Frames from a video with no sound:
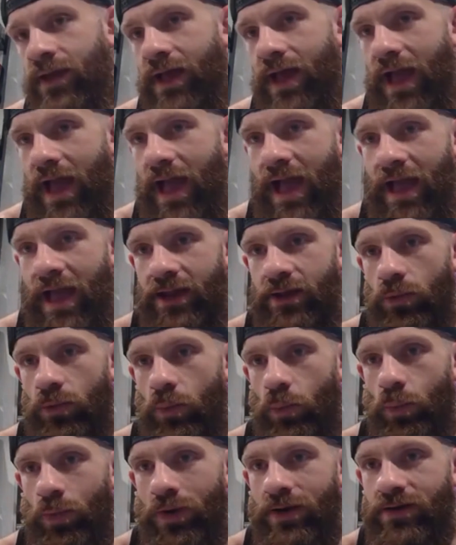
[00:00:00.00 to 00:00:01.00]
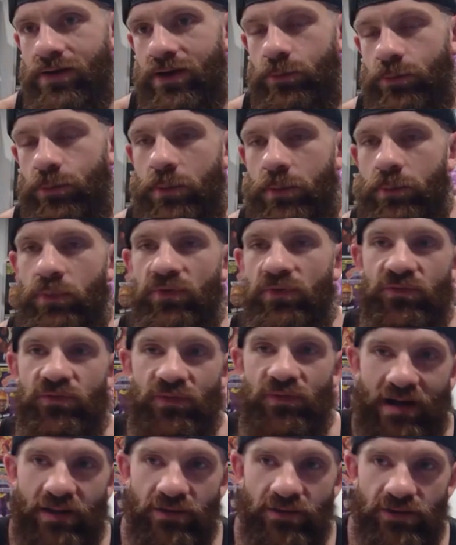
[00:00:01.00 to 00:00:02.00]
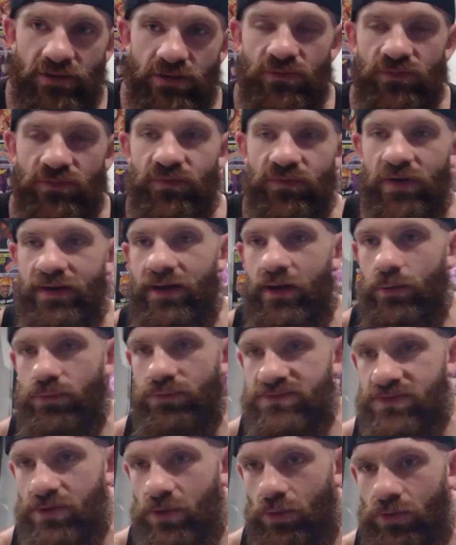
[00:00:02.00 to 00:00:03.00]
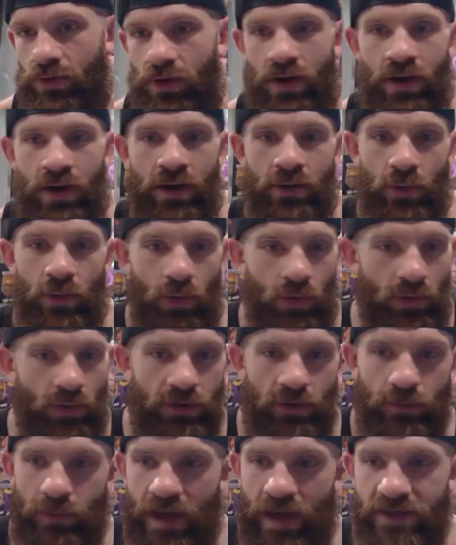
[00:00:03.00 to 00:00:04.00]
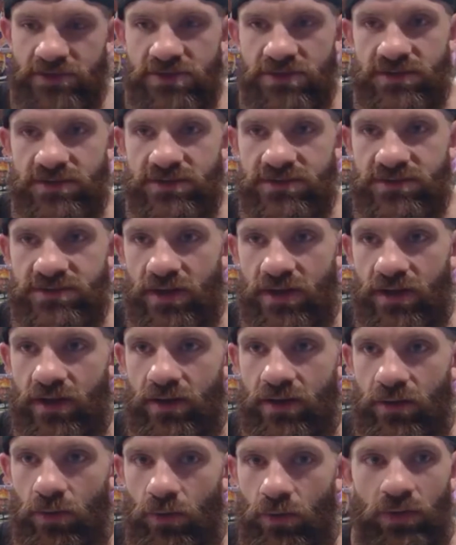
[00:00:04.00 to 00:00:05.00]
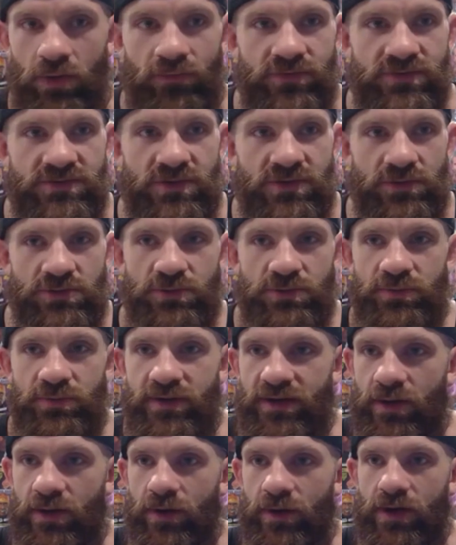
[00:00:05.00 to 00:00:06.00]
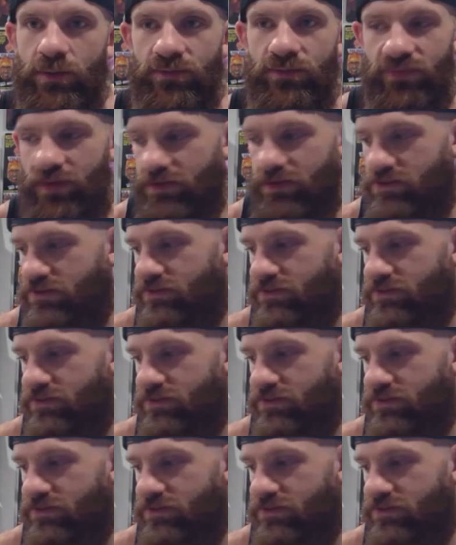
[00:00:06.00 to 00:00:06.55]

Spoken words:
And where could people follow you, find out what's going on, all your matches, all over social media? Where can we find you?